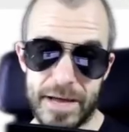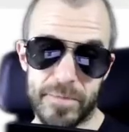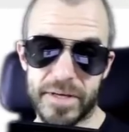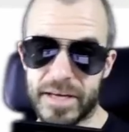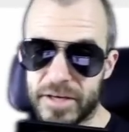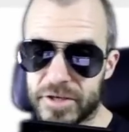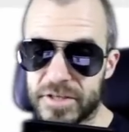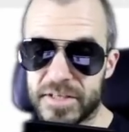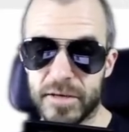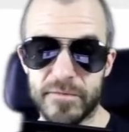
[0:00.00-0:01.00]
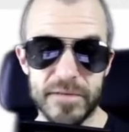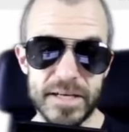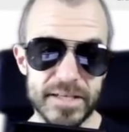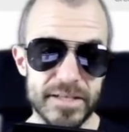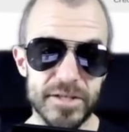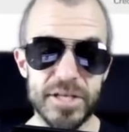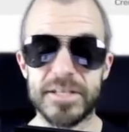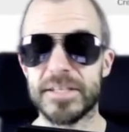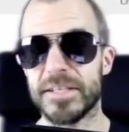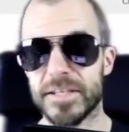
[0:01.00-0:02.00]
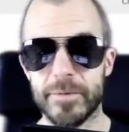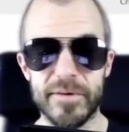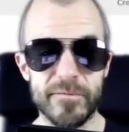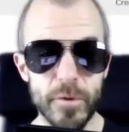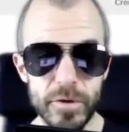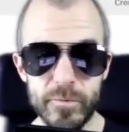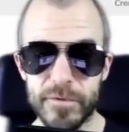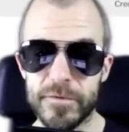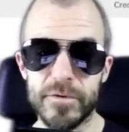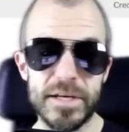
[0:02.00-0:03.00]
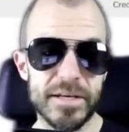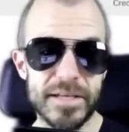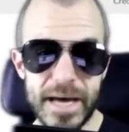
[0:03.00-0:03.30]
applications of this. GTC is going to be full with unique